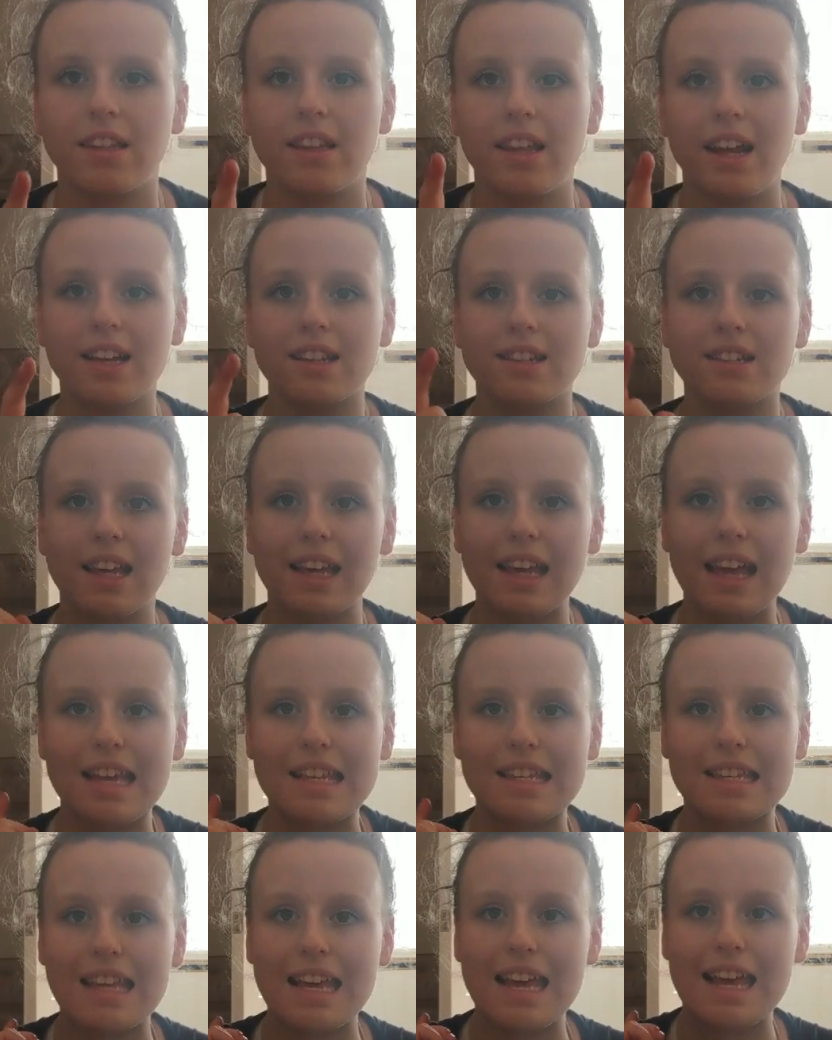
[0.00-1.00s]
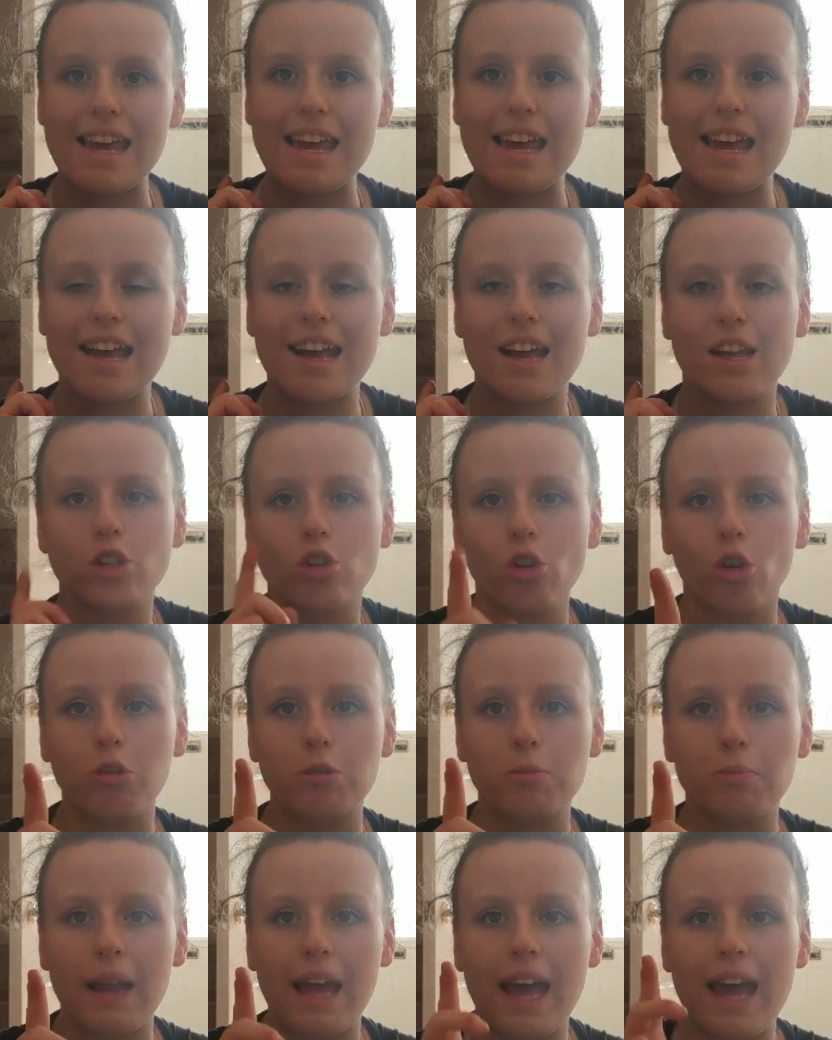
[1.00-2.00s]
So the next thing is the door
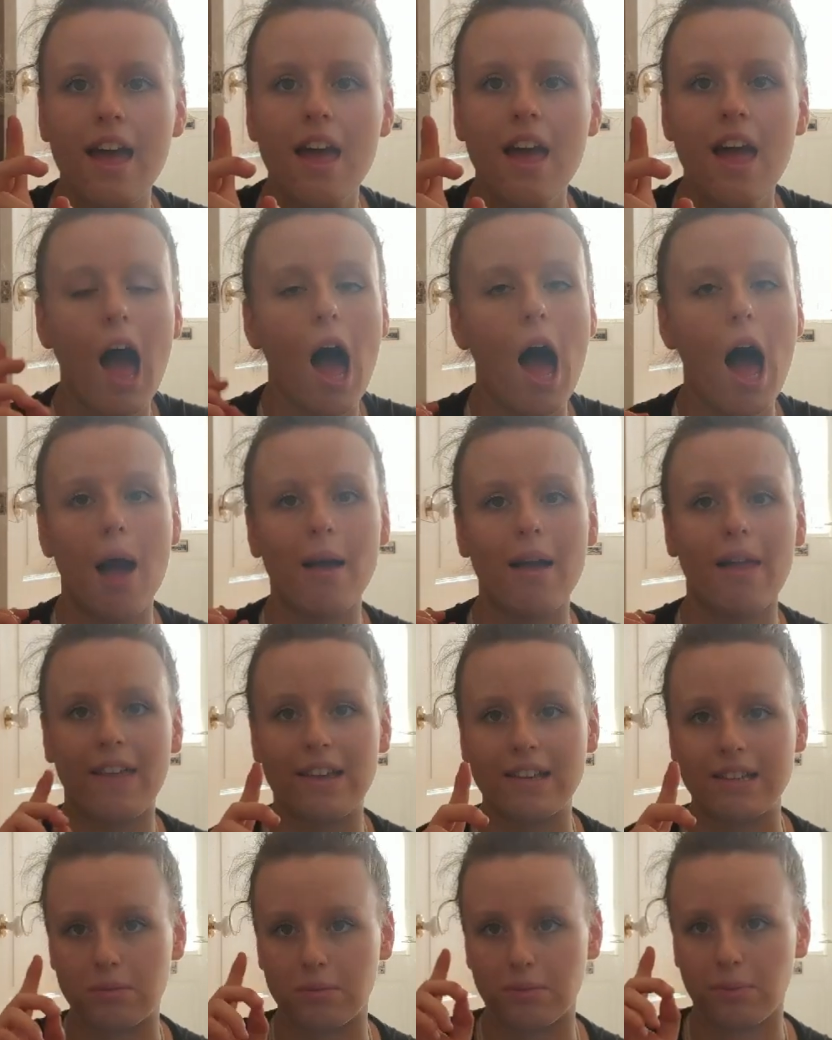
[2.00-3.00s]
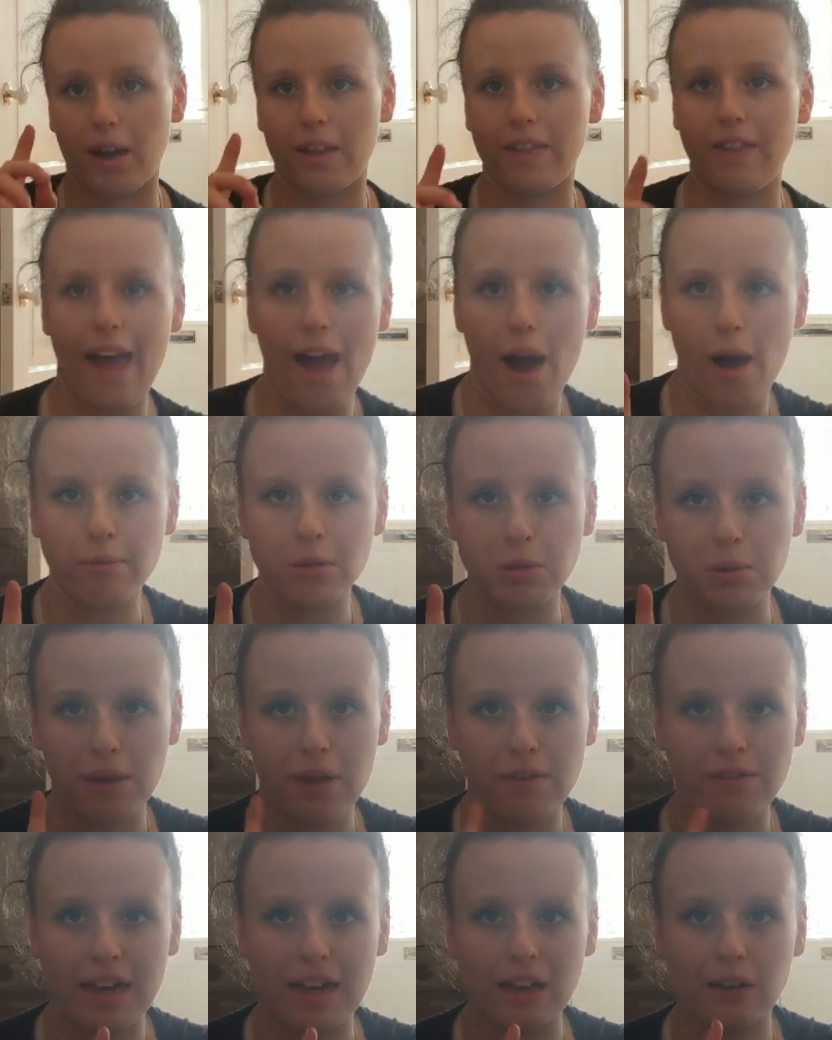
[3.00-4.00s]
split, and this is one that helps you
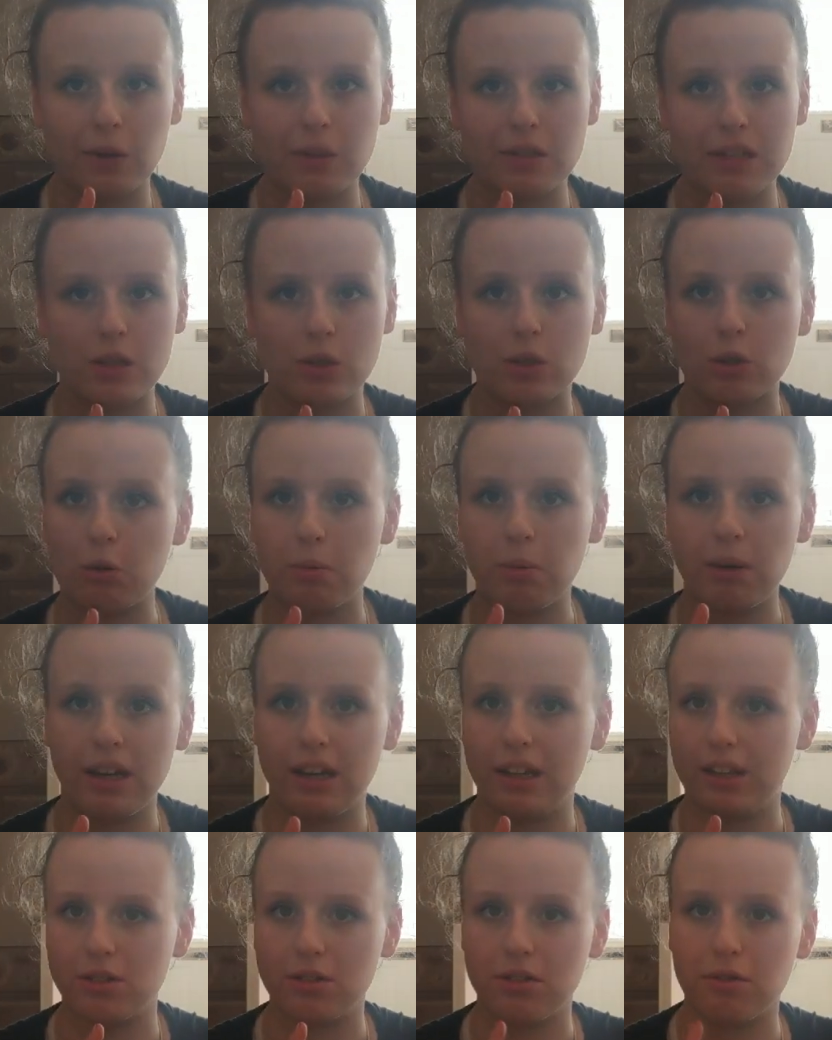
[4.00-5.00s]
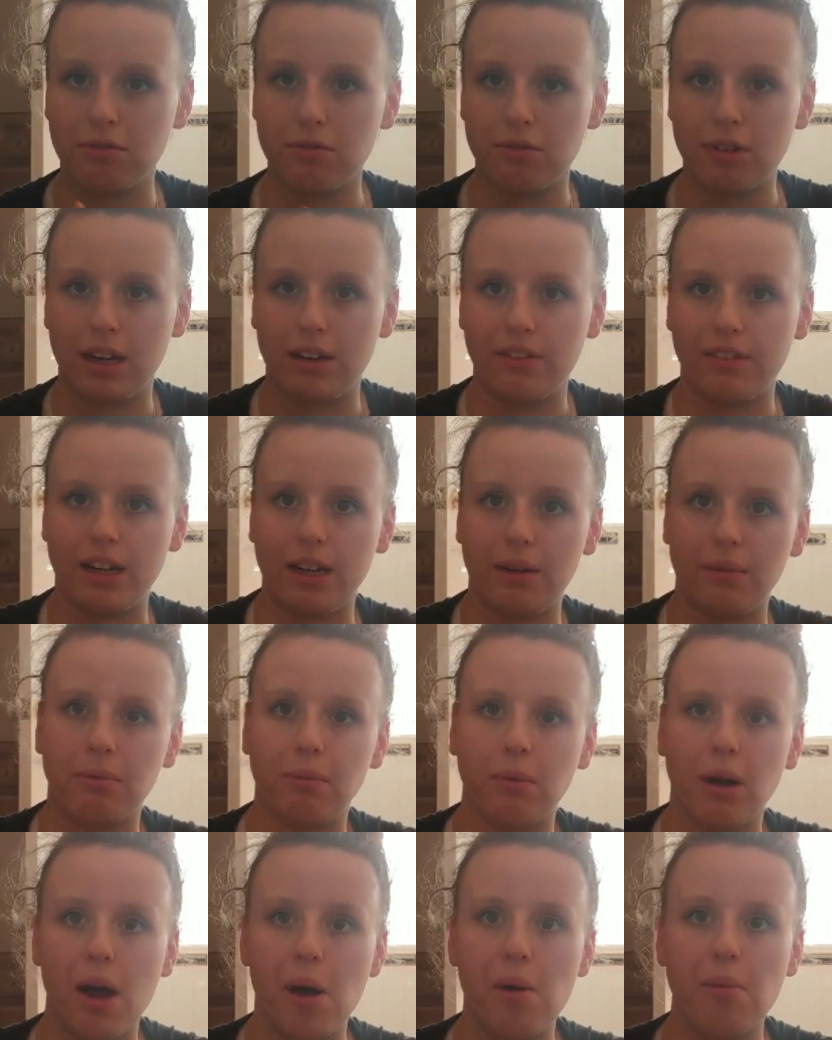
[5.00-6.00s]
with needles and scorpions really
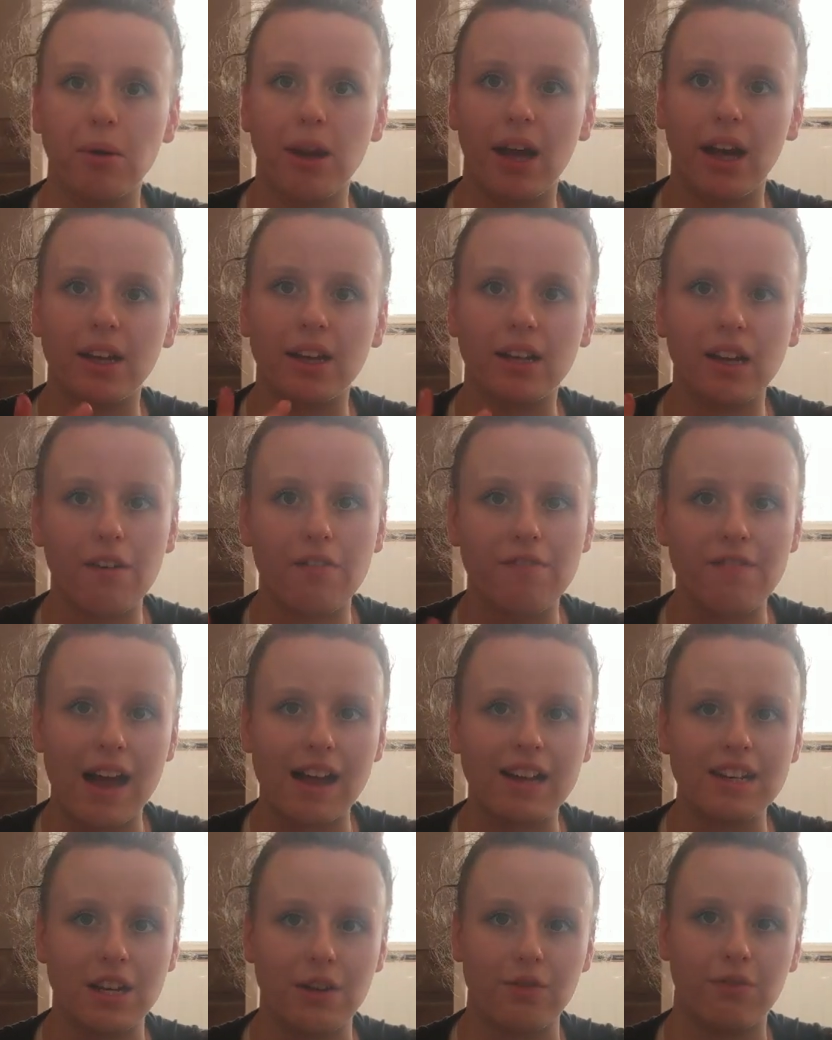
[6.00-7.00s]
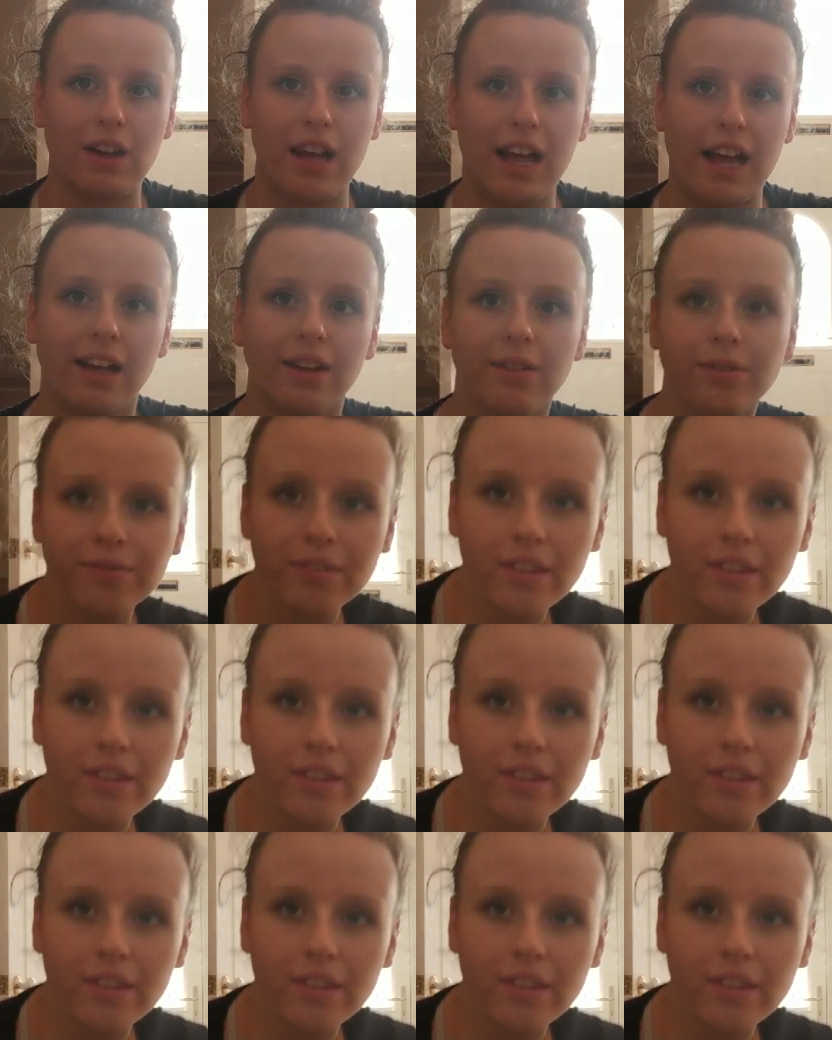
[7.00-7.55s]
like effectively.